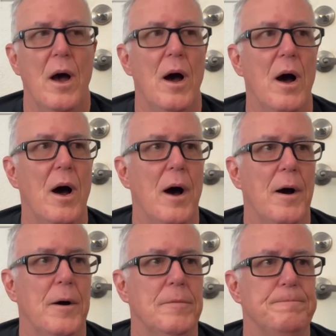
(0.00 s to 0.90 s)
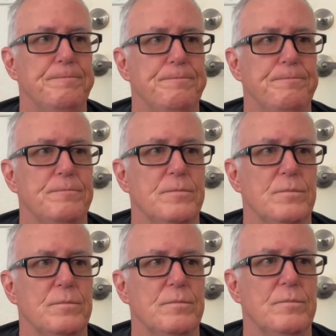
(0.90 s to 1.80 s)
Um,
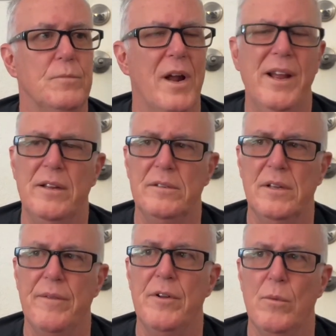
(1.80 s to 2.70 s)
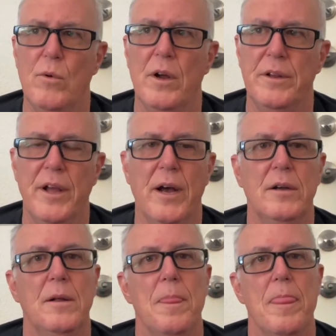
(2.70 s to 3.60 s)
right? 11 and 1, yeah.
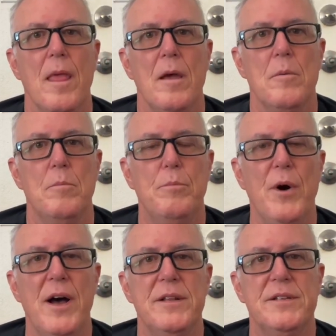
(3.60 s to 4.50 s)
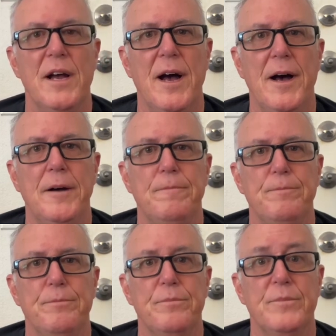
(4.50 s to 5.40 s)
But um,
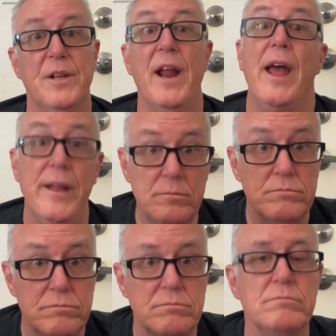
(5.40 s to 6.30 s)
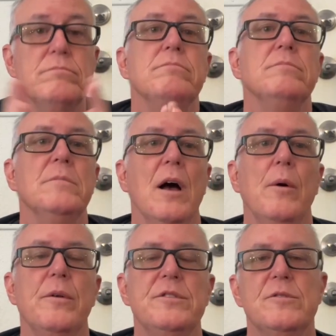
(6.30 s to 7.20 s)
today,
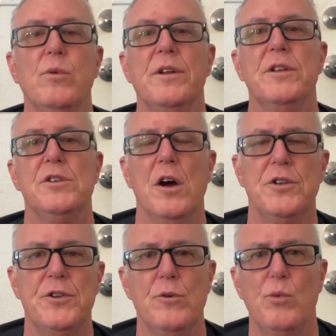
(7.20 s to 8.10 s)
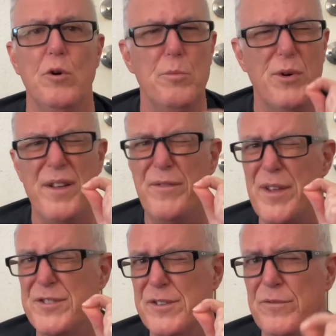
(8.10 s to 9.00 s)
oh, I just wanted to talk to you real briefly,
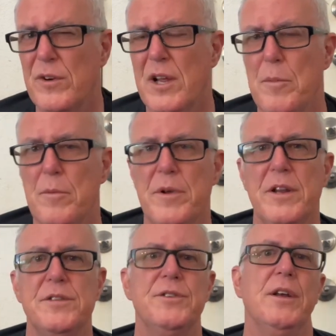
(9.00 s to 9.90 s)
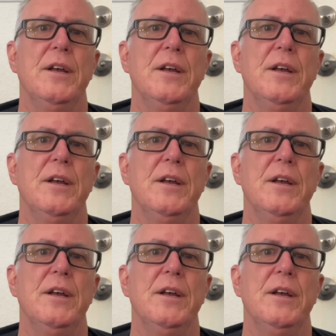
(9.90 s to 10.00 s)
just for a couple minutes.